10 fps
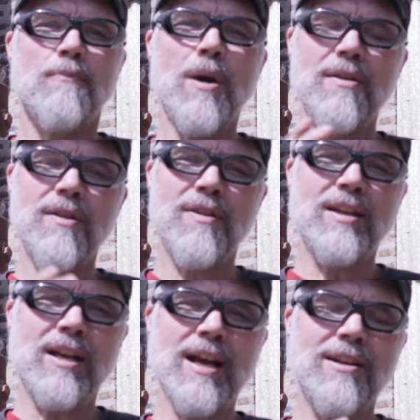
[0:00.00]
Part of the
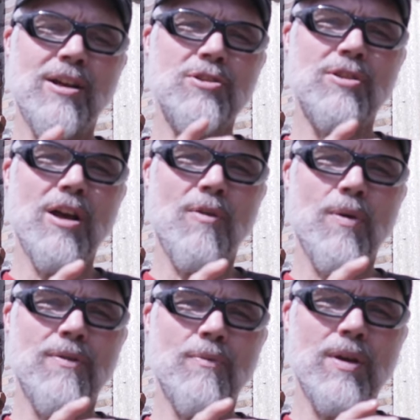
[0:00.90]
thing that kind of goes along
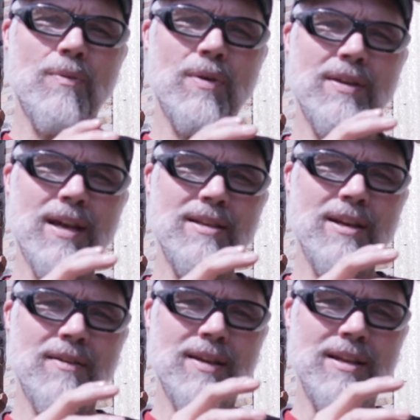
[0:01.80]
with the
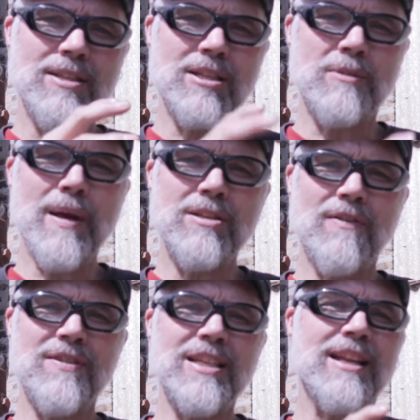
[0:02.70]
idea that it's
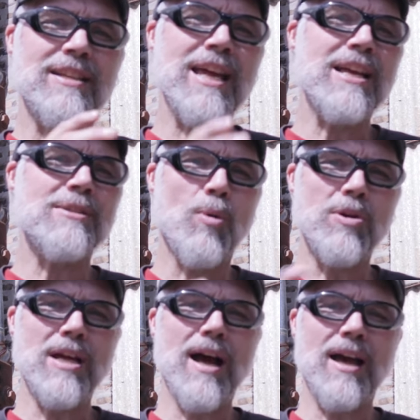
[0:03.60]
expensive is that it takes
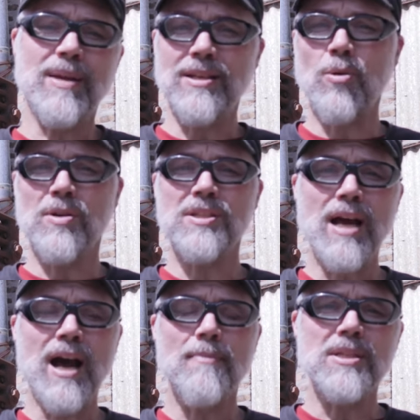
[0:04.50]
more time, and of course
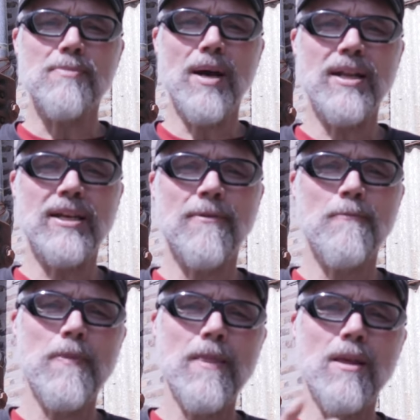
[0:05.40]
time is money.
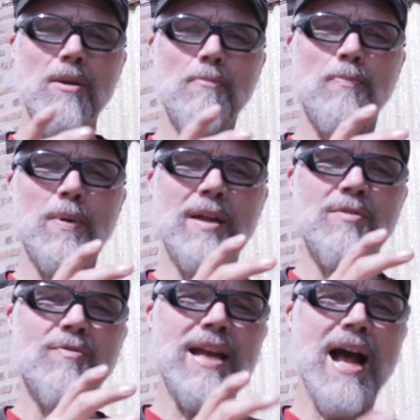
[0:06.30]
But
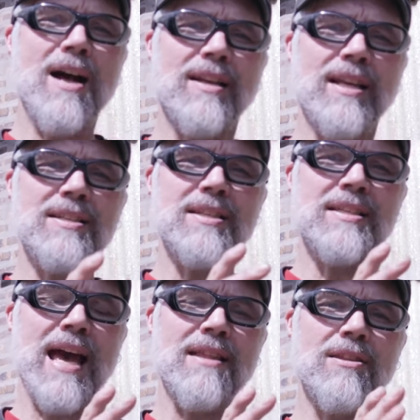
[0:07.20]
the reality is
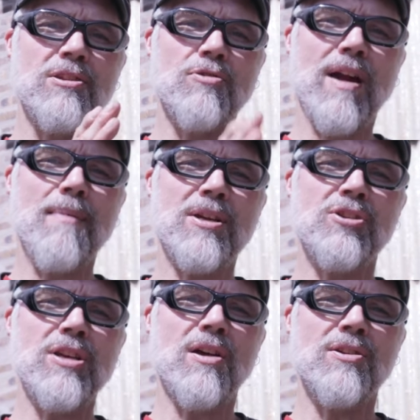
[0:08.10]
that the ceramic
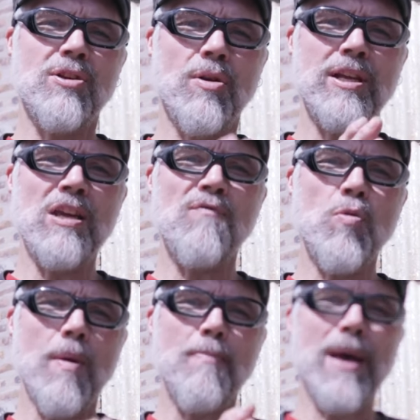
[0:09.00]
shell is going to give
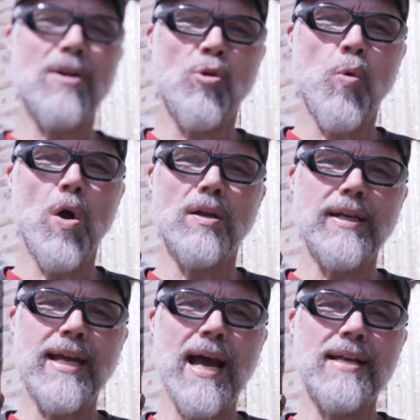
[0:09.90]
you a better
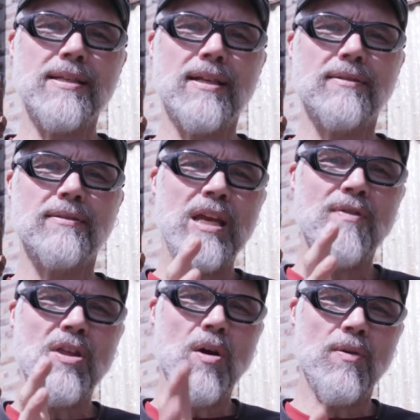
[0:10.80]
quality casting.
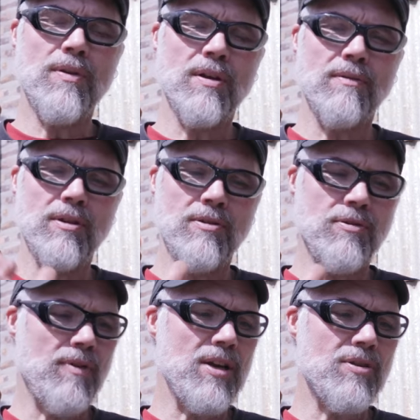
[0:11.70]
Even though the
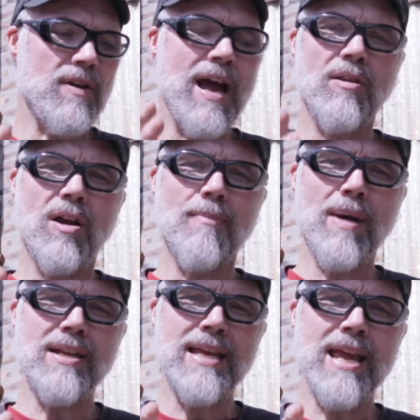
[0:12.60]
duration, or how long it
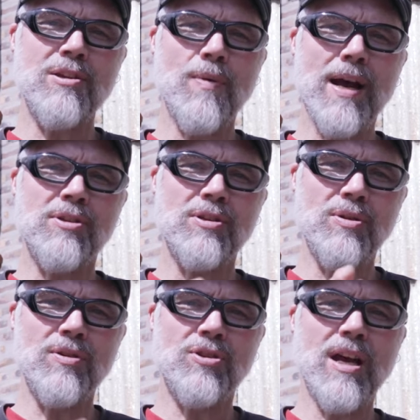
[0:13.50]
might take you to actually
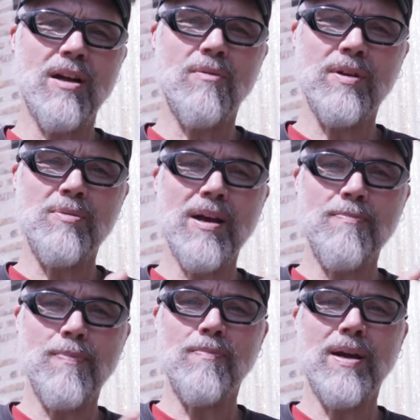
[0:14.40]
do the shell, which
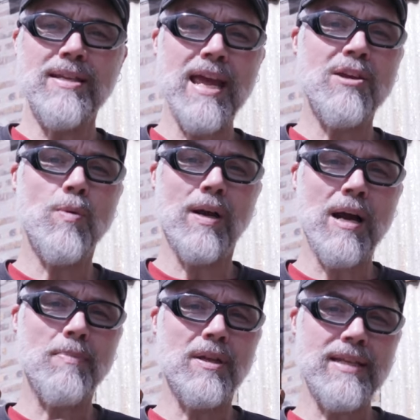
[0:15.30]
might take you a
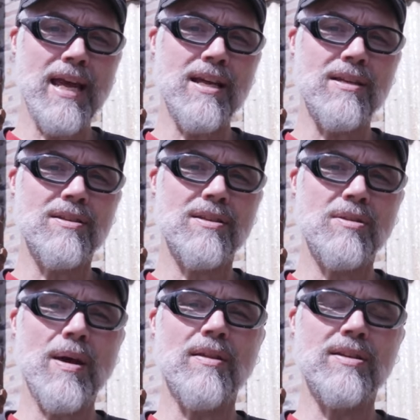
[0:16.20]
couple of days
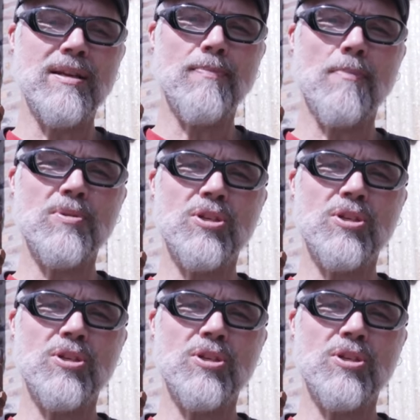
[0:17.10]
to be able to dip up